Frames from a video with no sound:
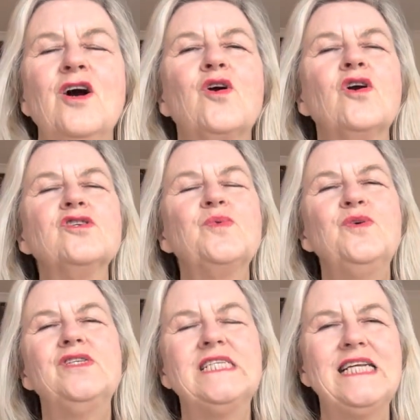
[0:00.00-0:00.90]

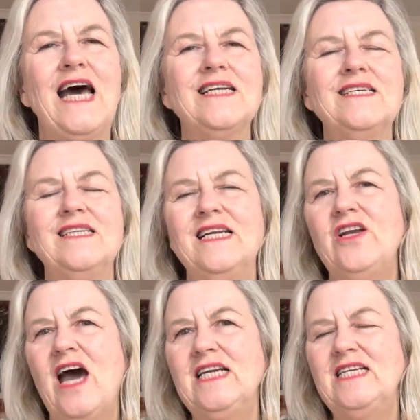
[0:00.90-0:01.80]
Crosswords started in
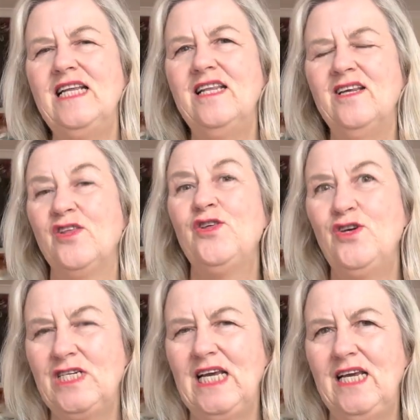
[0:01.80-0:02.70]

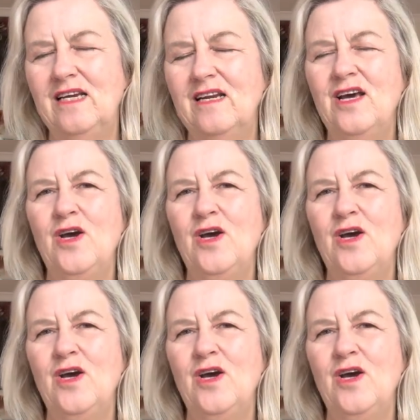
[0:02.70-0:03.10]
1913